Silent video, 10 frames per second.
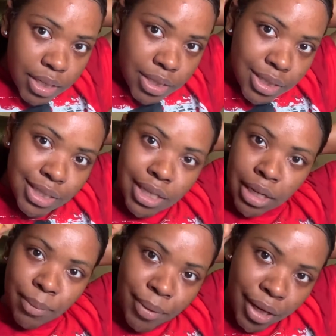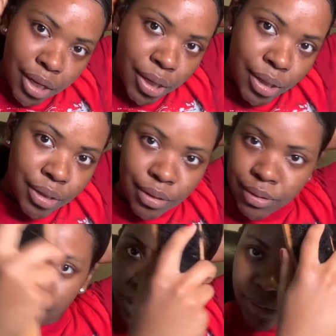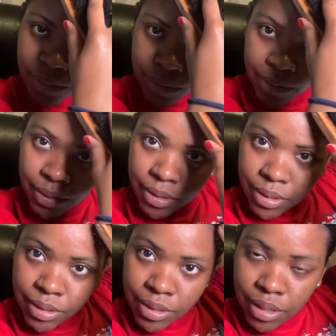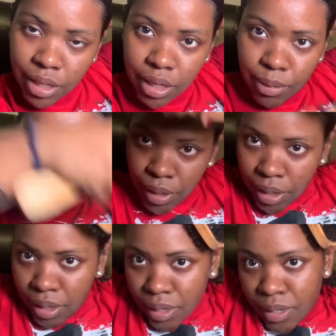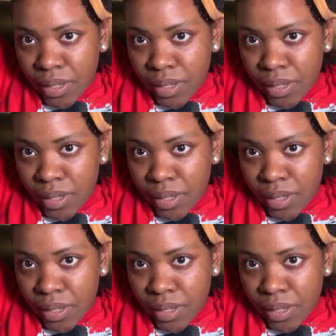just slick it back, y'all. Just slick it back.